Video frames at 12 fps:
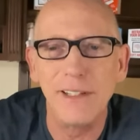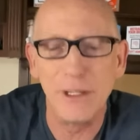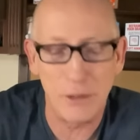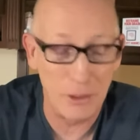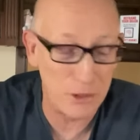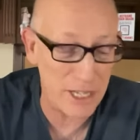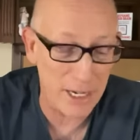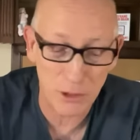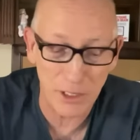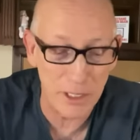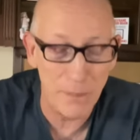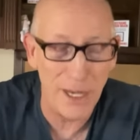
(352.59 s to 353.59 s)
It was
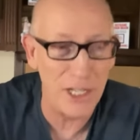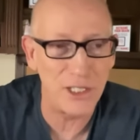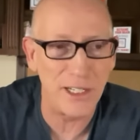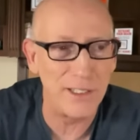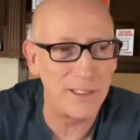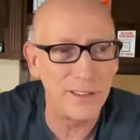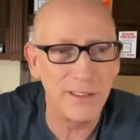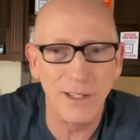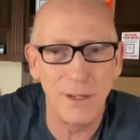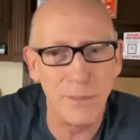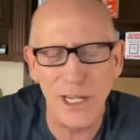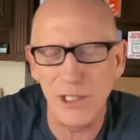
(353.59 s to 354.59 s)
actually amazing,
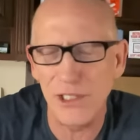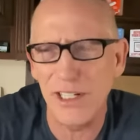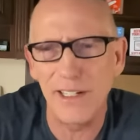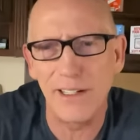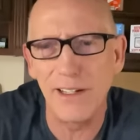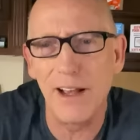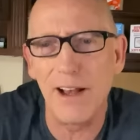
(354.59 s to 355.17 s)
amazing